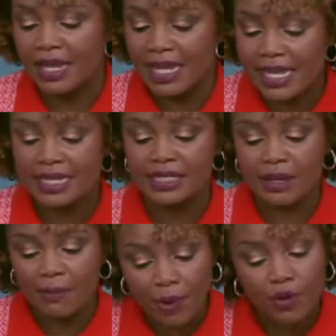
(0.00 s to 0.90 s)
his
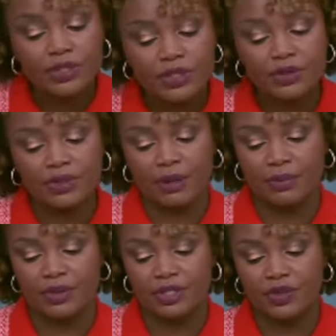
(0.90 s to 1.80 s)
personal
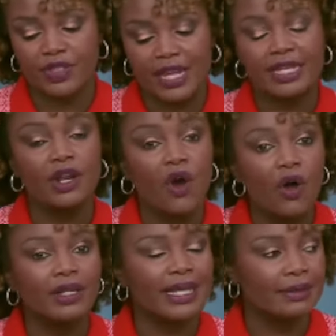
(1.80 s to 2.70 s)
number so they can
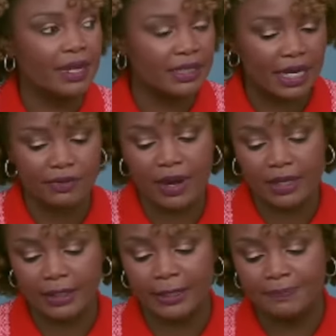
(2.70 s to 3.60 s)
call him
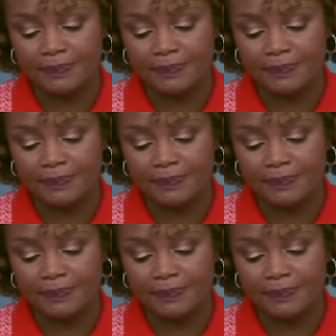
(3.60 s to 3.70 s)
directly.